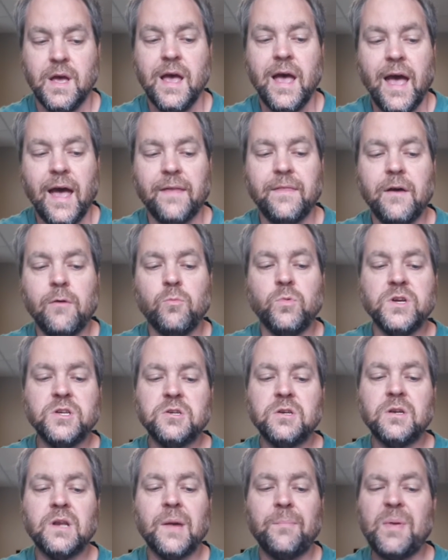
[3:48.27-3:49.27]
and that we
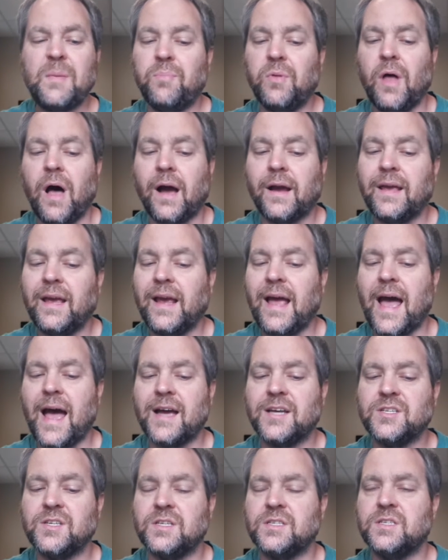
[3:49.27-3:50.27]
should not be blocking
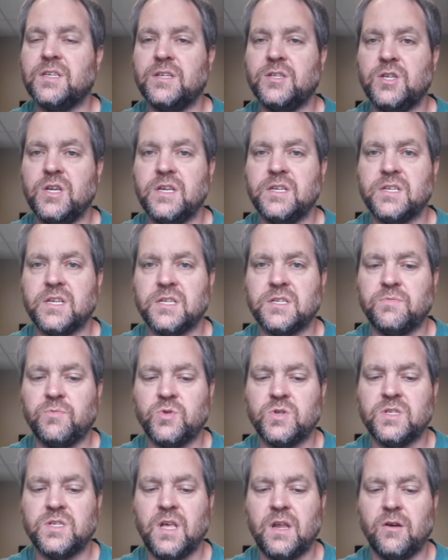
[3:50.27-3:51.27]
access to Jesus for
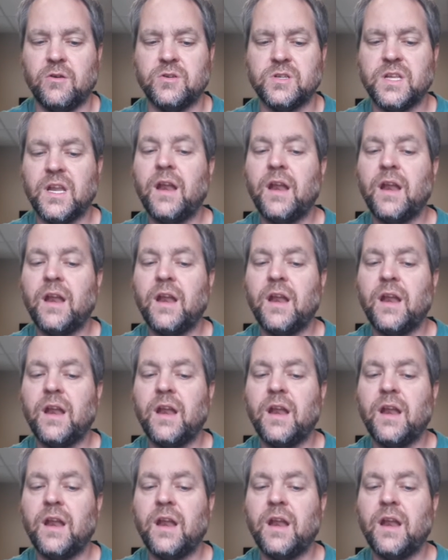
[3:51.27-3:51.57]
sinners,